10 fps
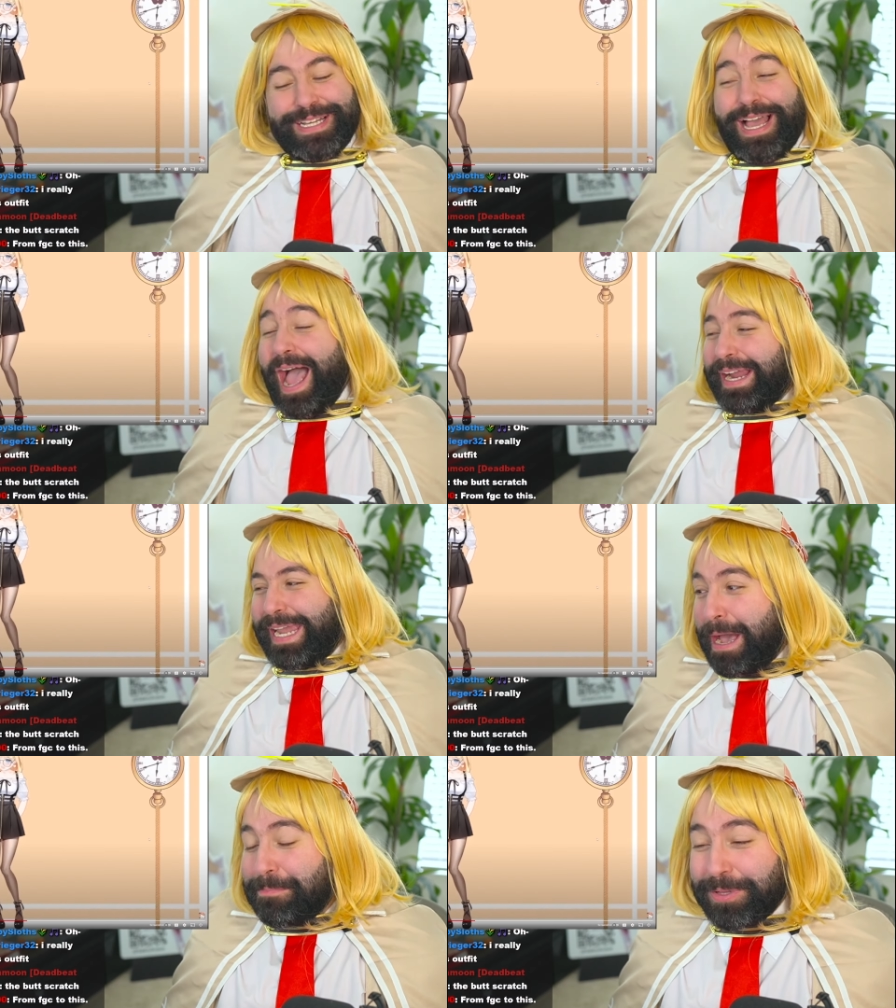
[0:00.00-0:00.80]
I
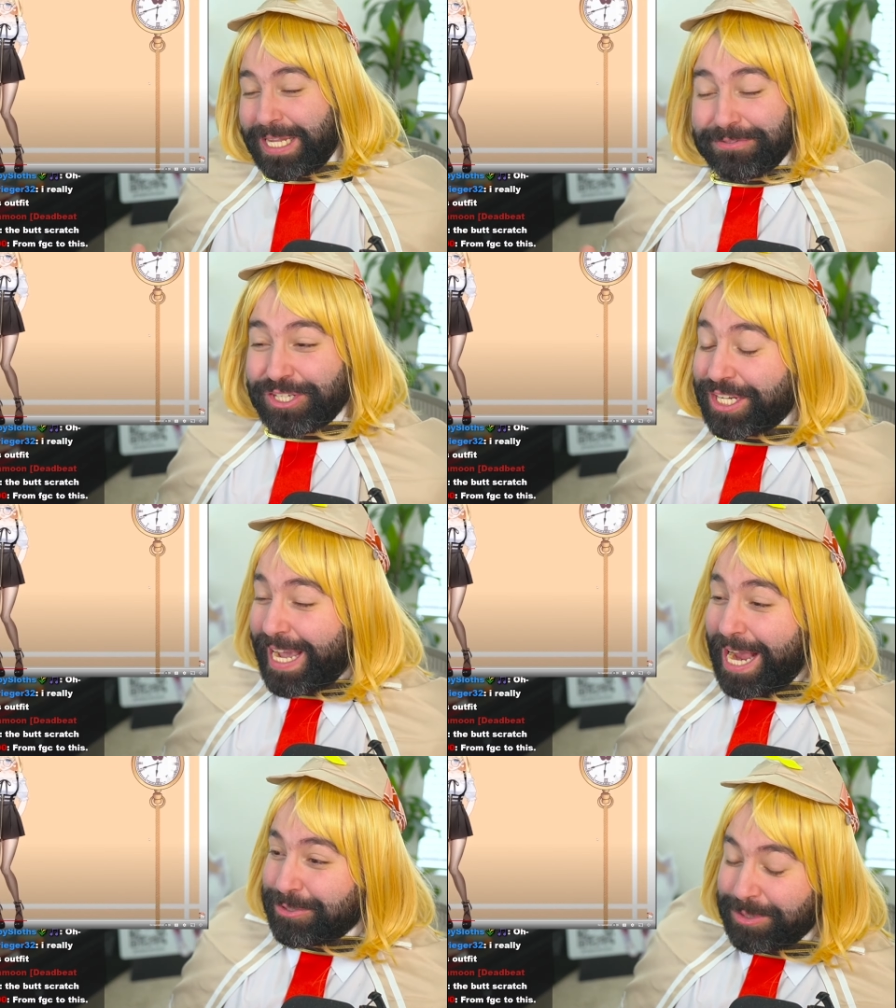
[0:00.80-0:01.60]
can't believe she
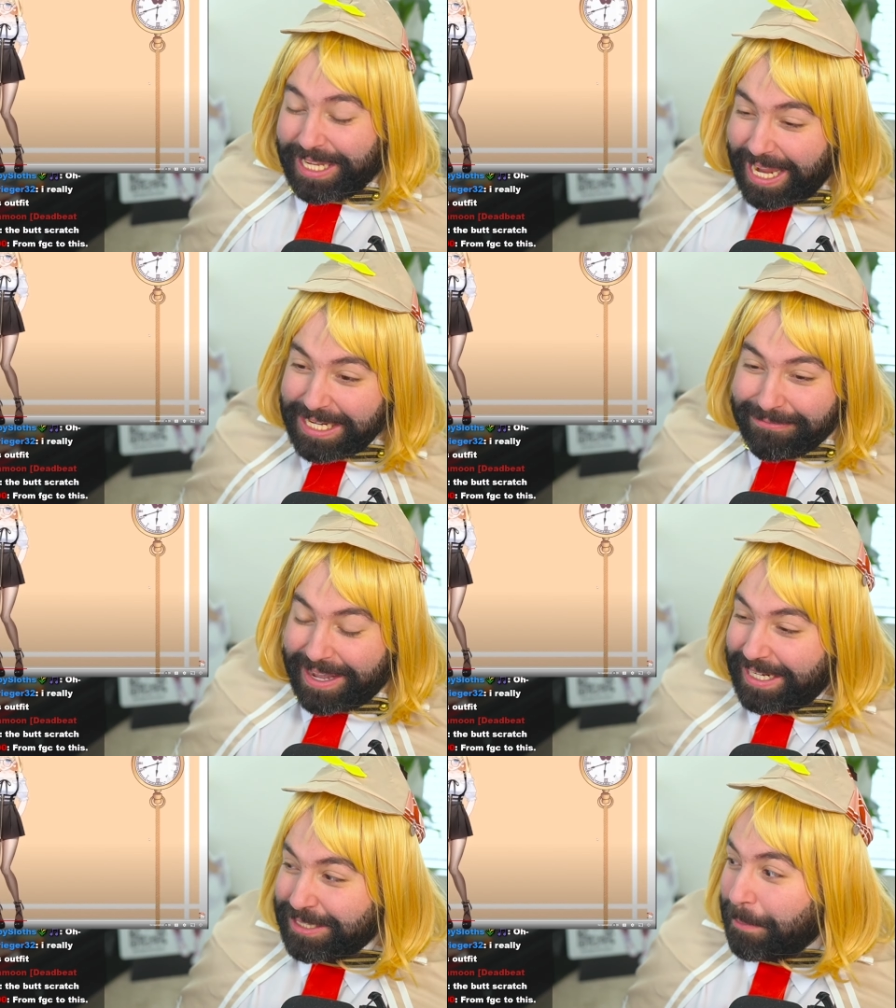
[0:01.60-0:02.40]
casually
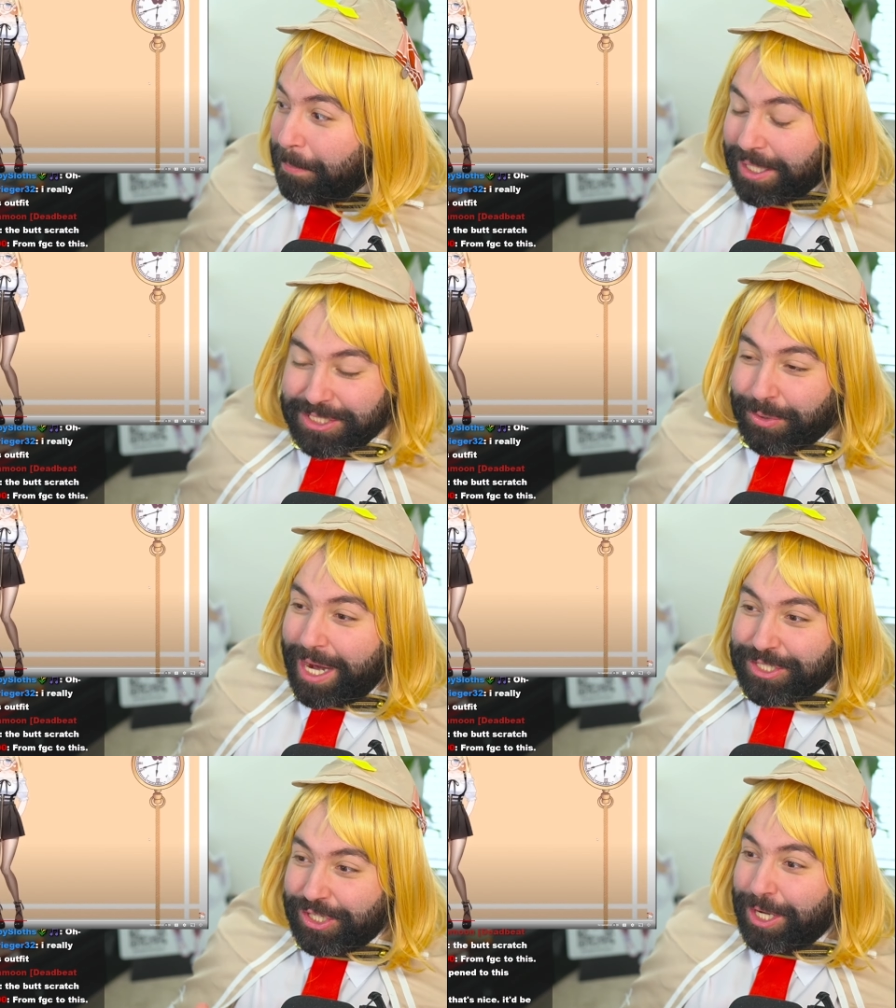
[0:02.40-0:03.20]
innovated the butt
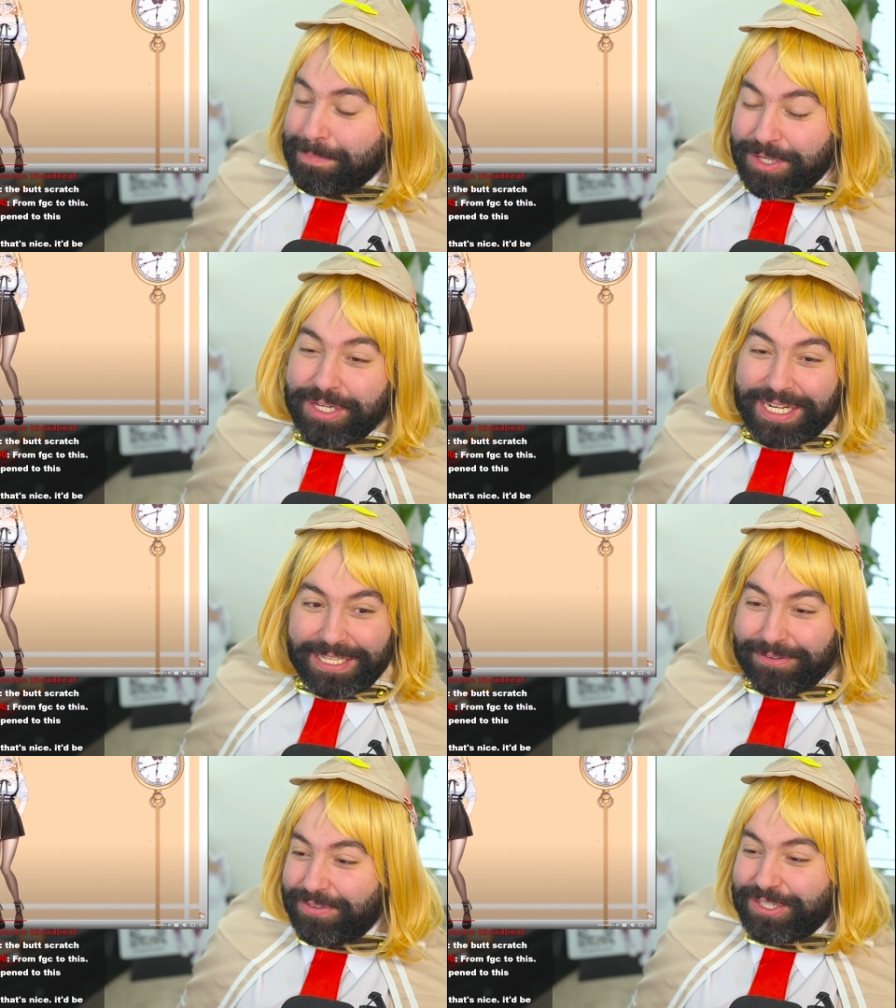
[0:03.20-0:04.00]
scratching community in
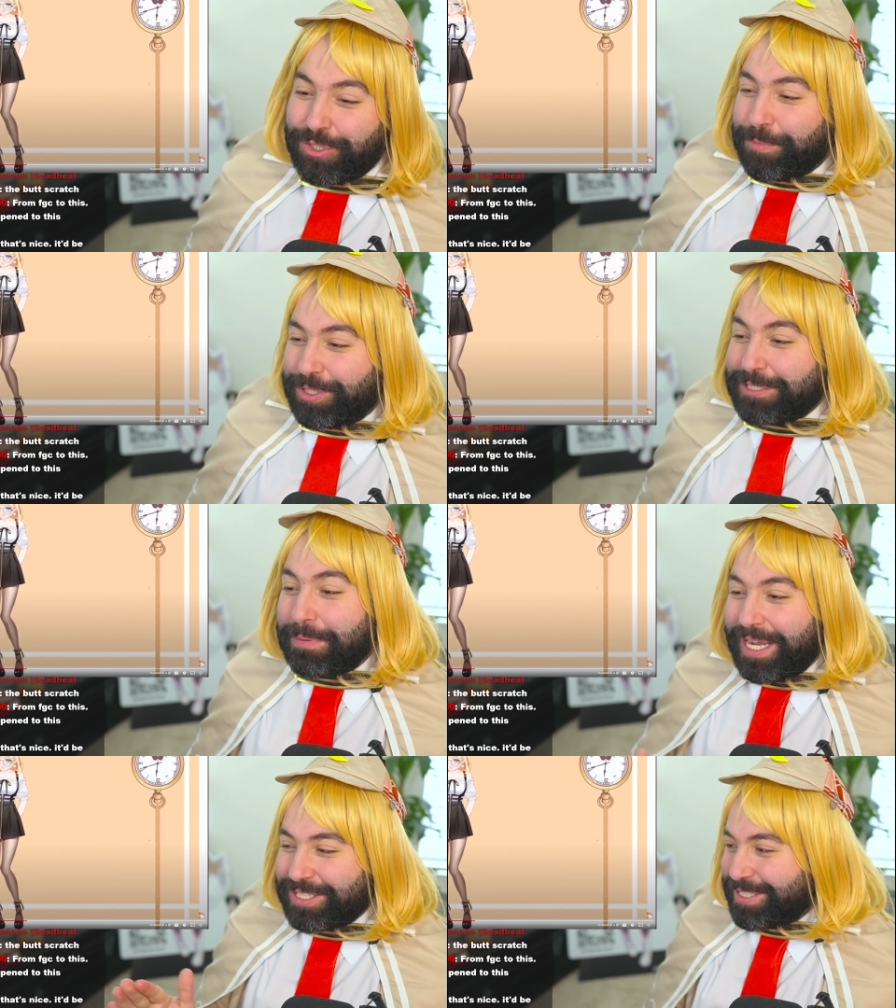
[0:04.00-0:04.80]
the VTuber
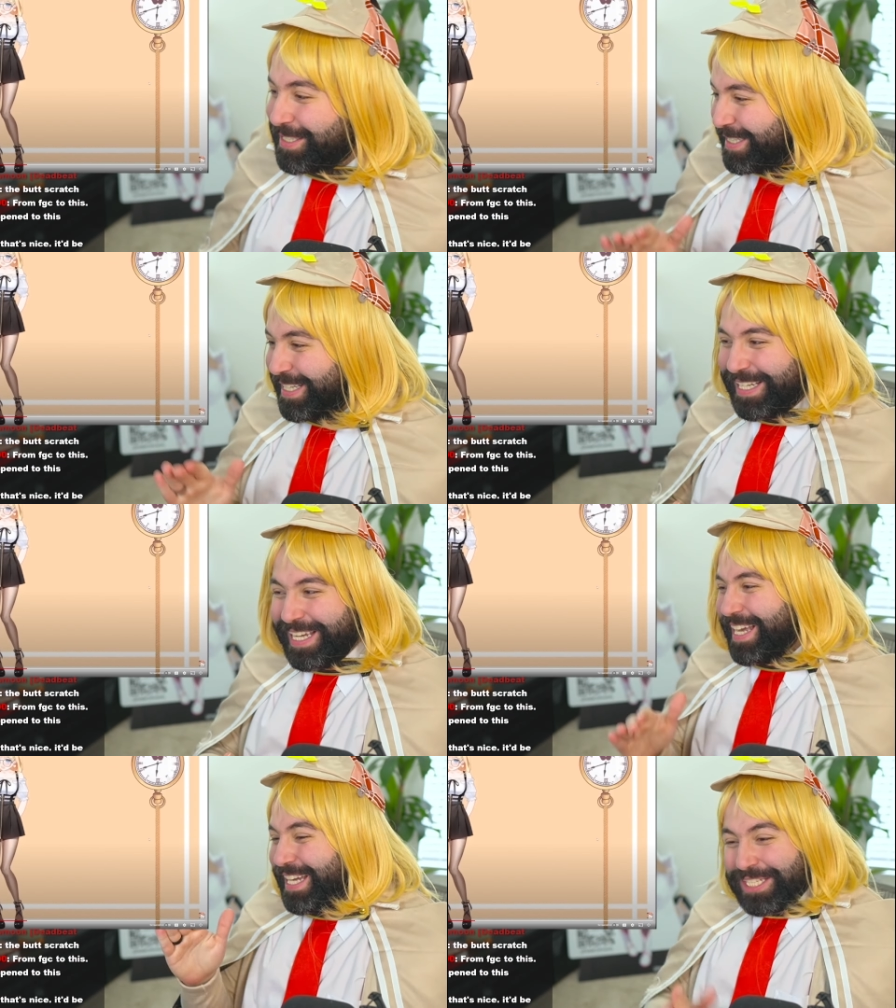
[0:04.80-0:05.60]
space.
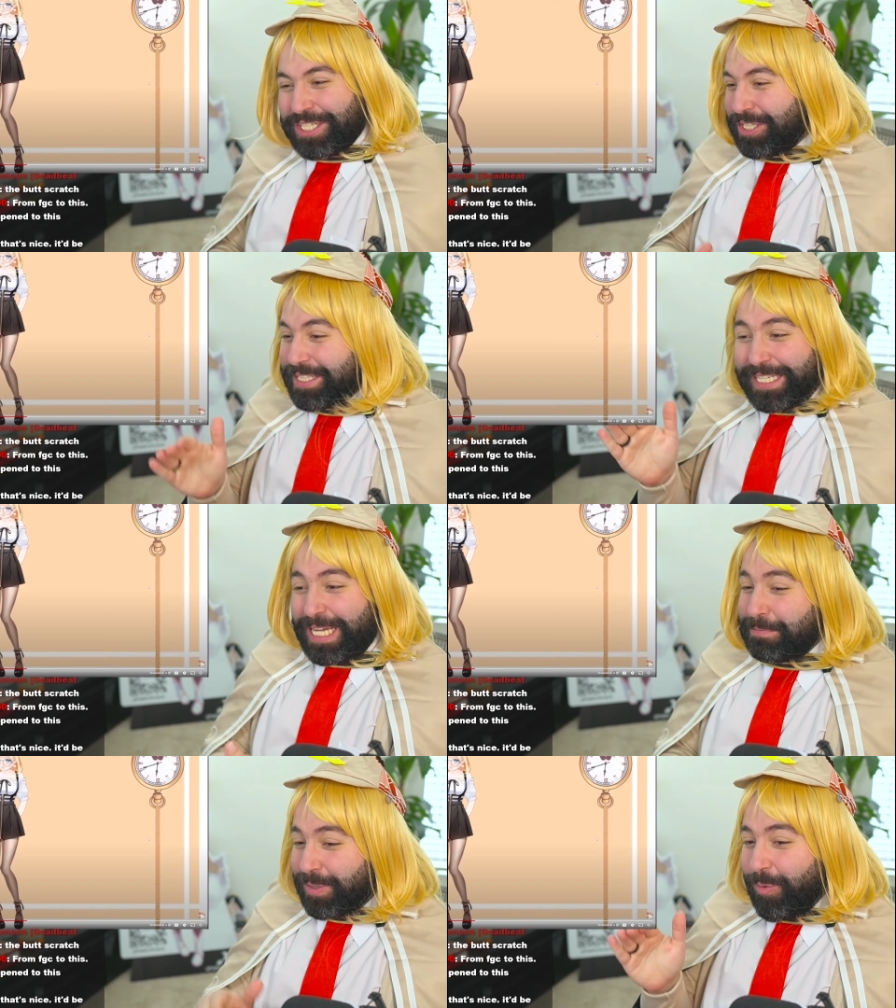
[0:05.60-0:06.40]
She just
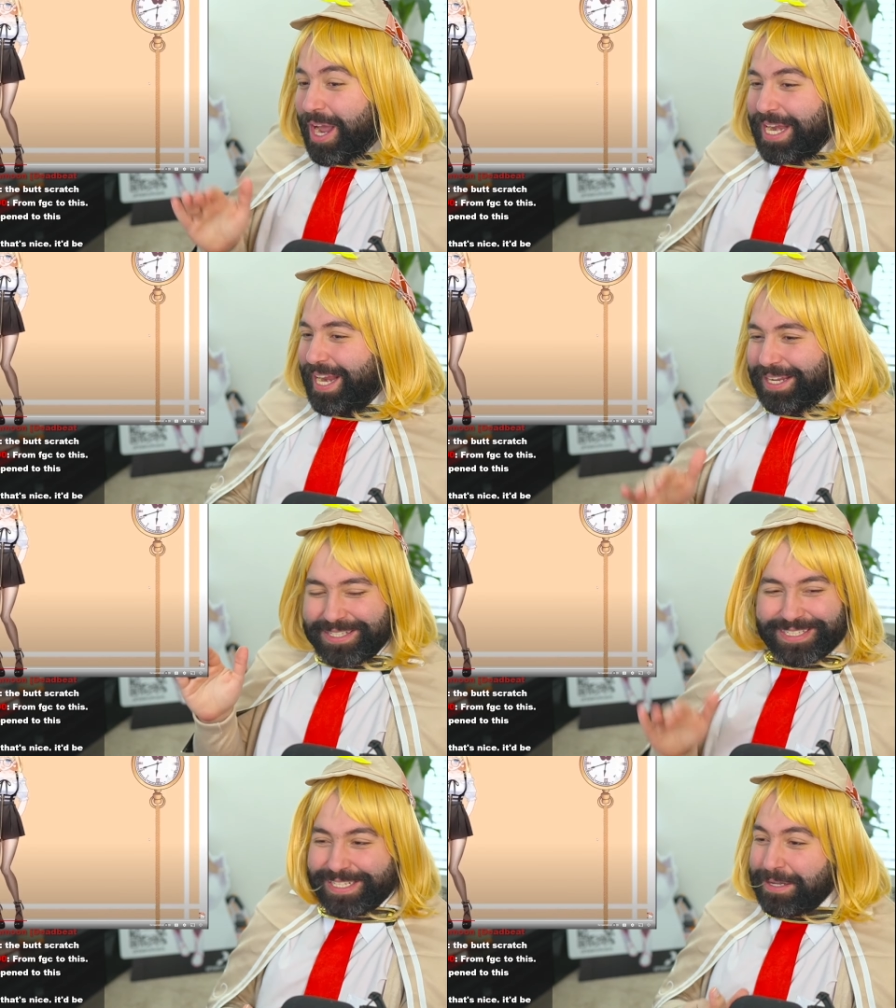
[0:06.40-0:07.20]
keeps winning.
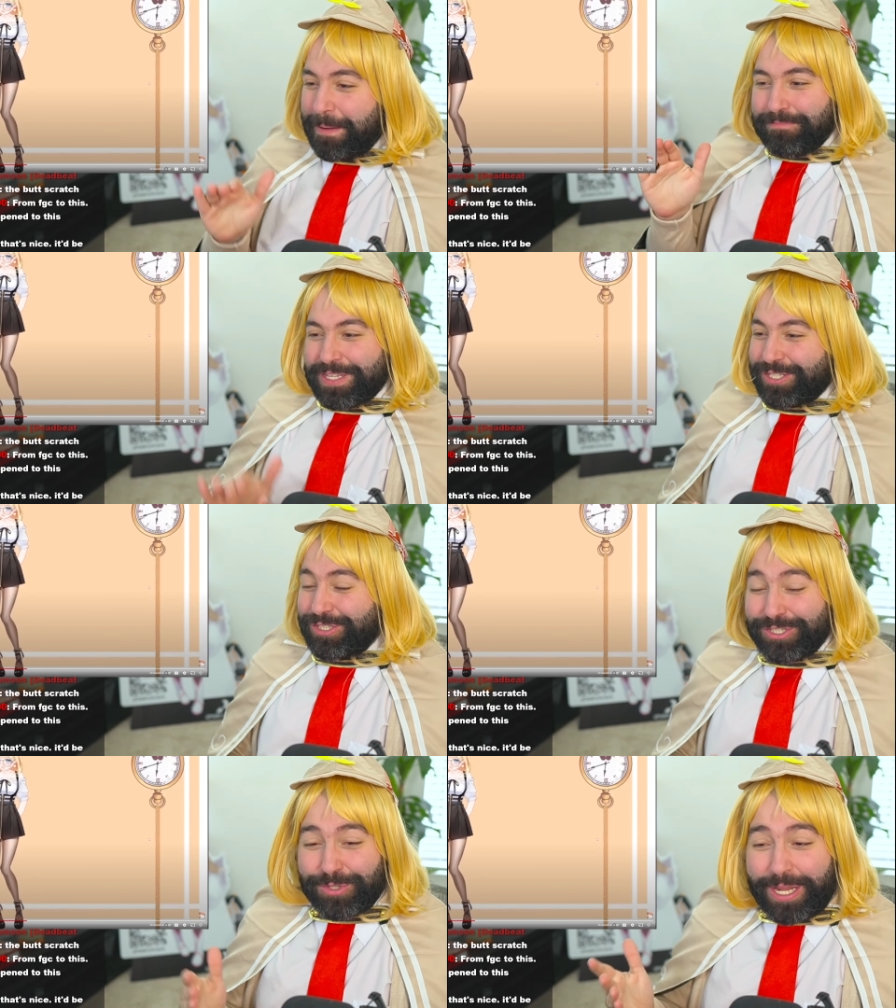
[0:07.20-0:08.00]
She
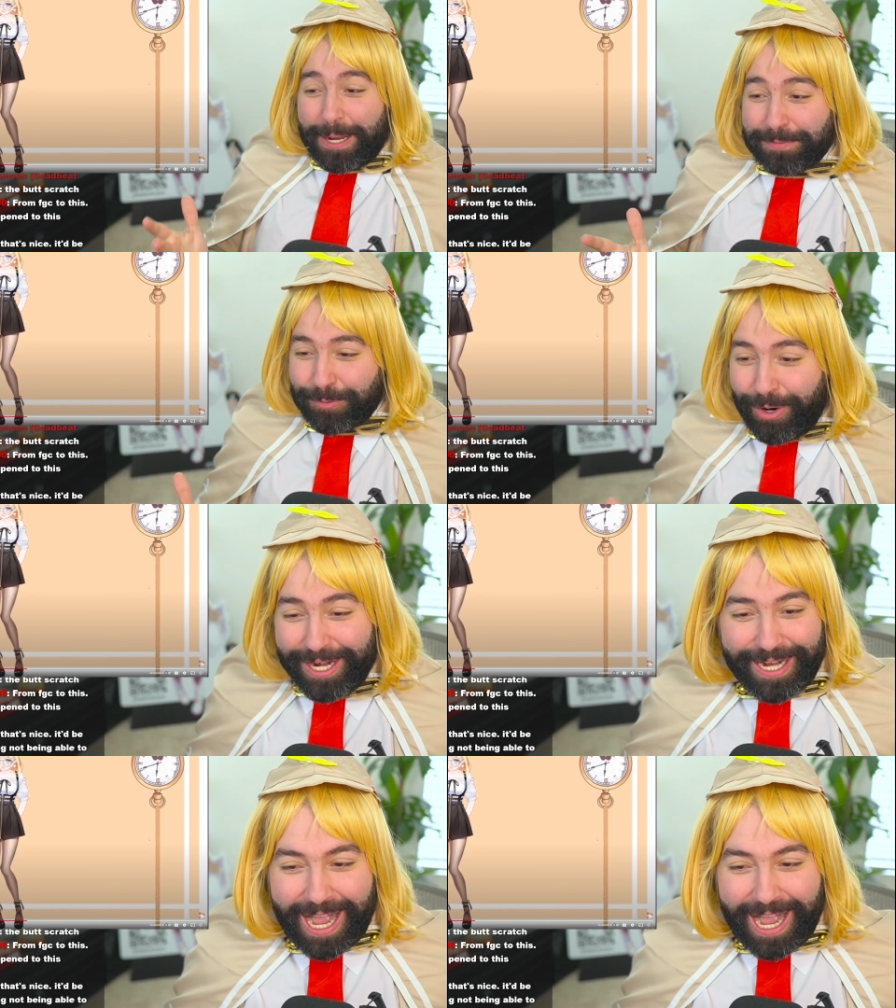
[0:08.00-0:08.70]
just keeps winning.